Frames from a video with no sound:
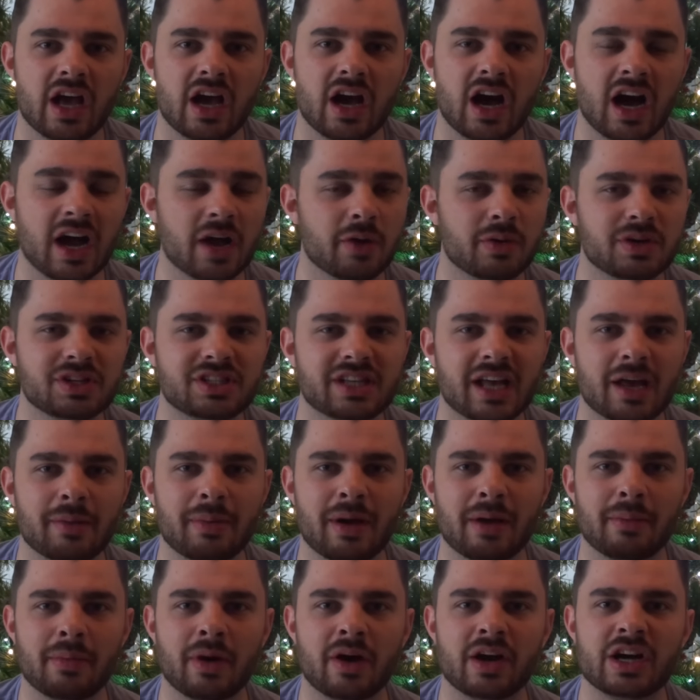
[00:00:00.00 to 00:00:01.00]
I always say
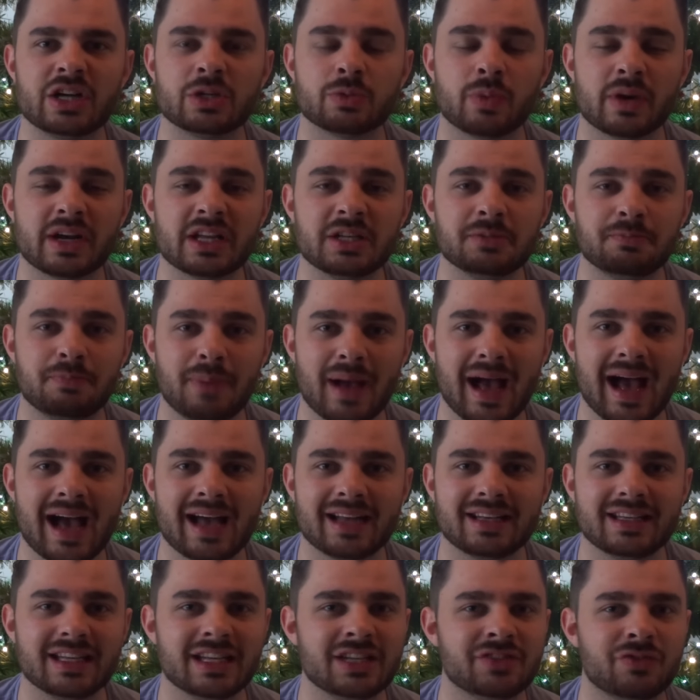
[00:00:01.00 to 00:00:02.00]
about Mahrez, when he's
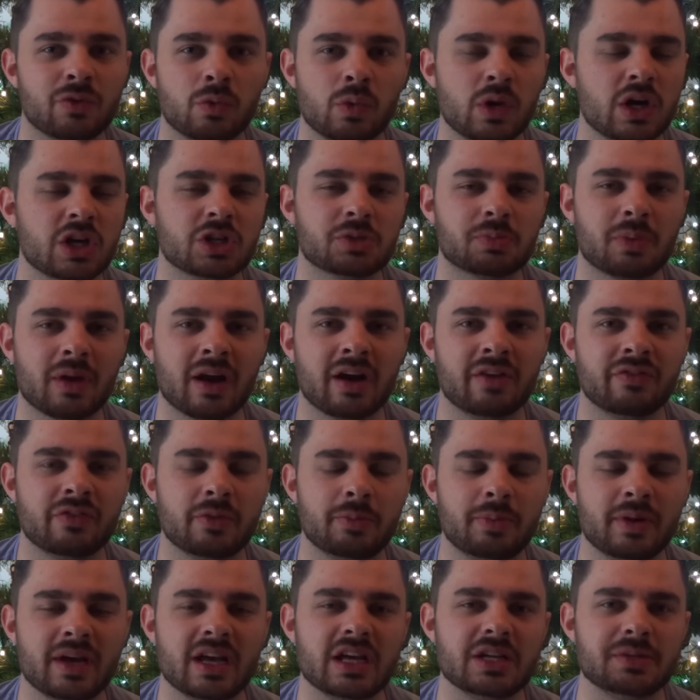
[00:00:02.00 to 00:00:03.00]
bad, he's the worst player on the
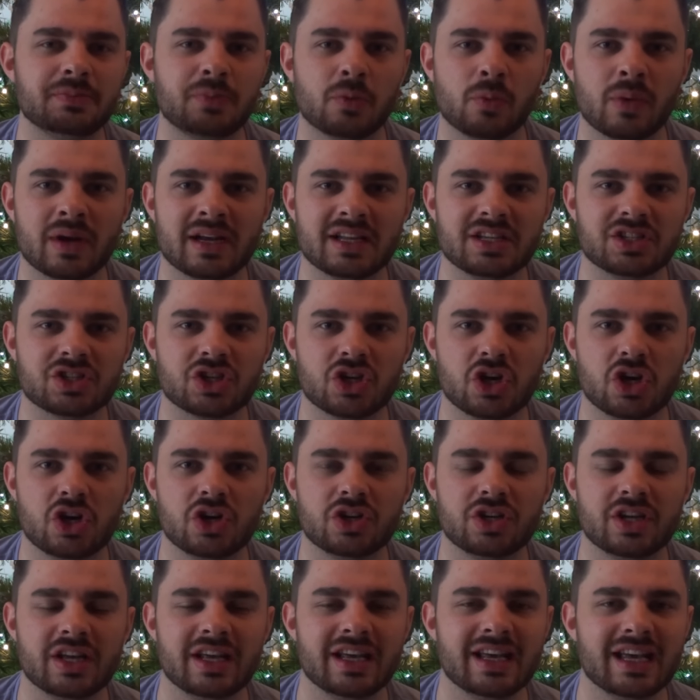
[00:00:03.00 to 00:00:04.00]
pitch. But when he's
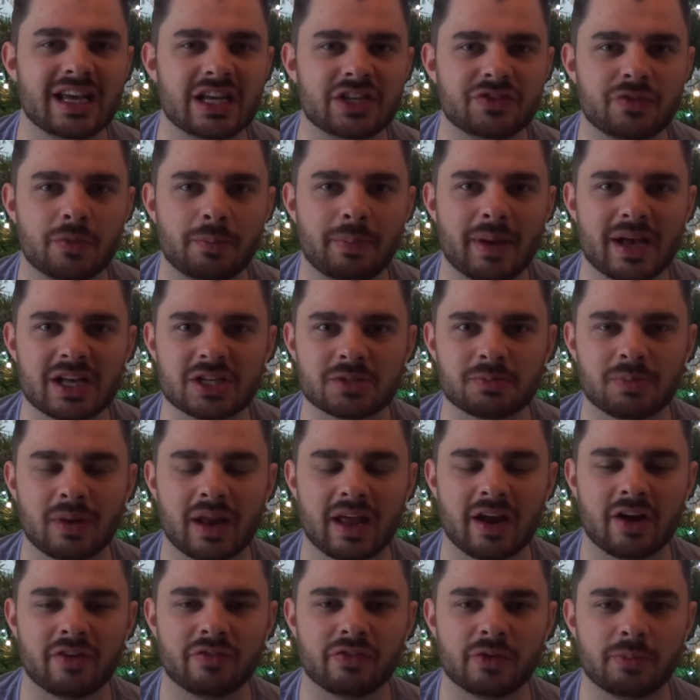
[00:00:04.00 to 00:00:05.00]
good, he's the best
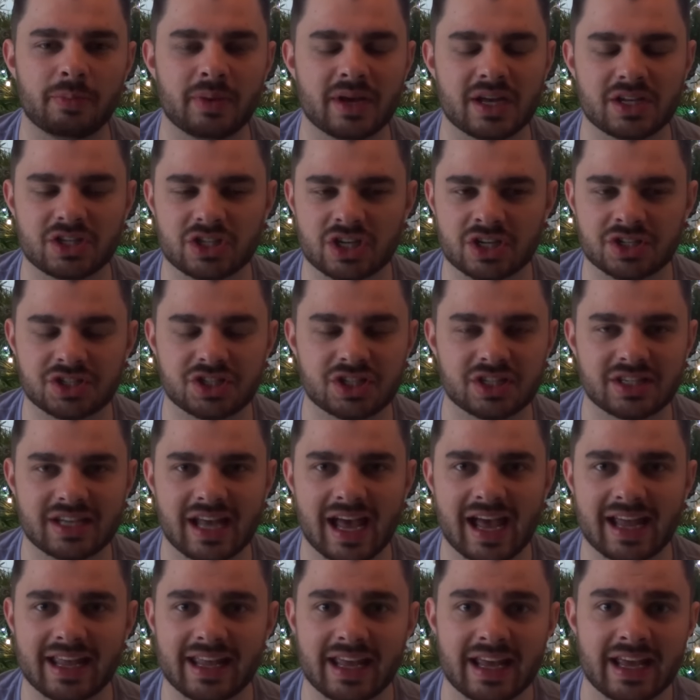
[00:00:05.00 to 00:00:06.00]
player on the pitch. And
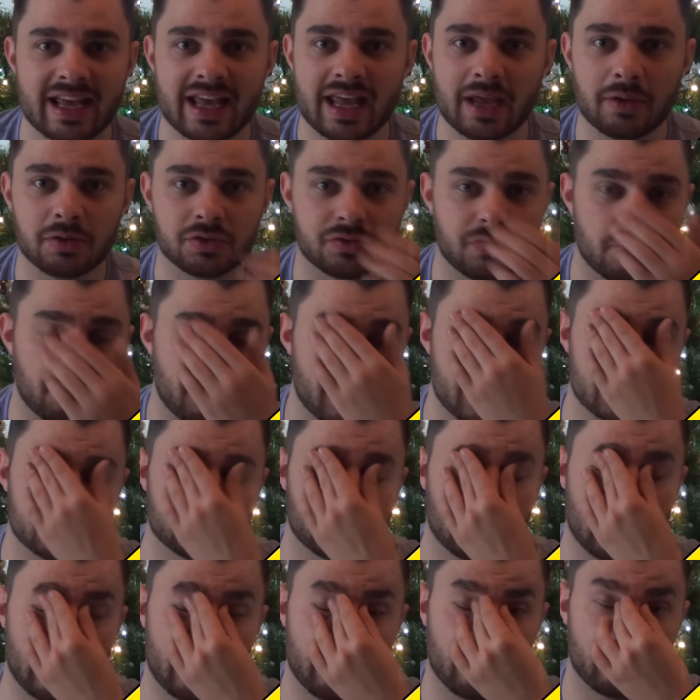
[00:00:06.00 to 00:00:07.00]
today, he was the best
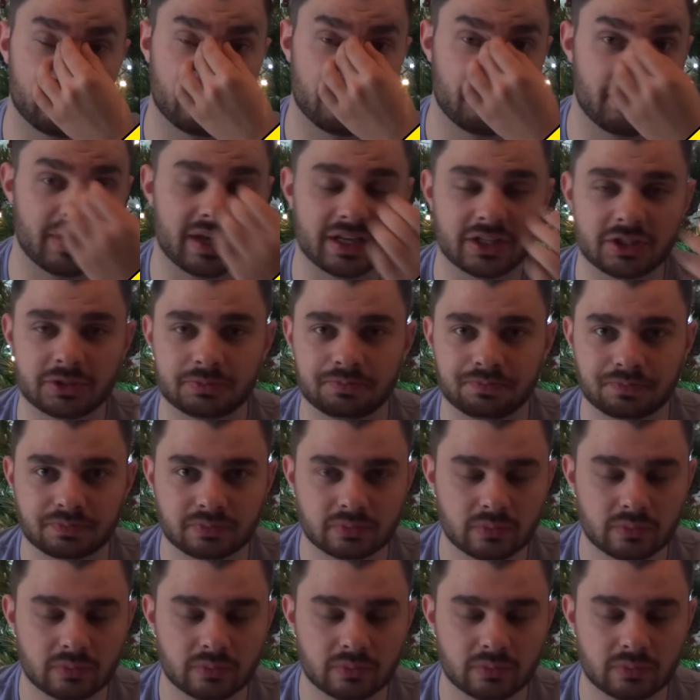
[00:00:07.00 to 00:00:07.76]
player on the pitch.